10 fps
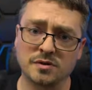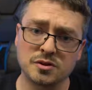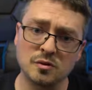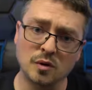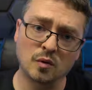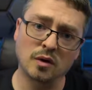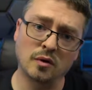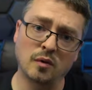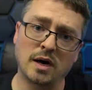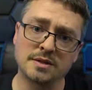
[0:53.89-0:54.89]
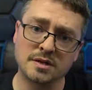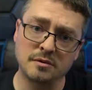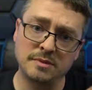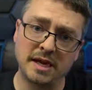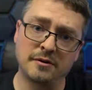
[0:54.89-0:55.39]
the two acrylic rods
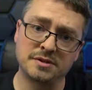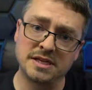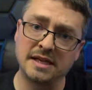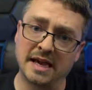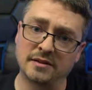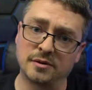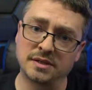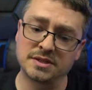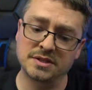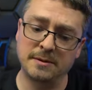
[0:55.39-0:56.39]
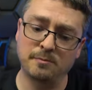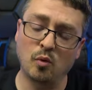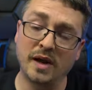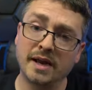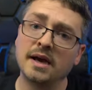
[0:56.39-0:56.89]
come down together at the same
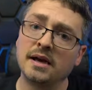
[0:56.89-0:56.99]
point,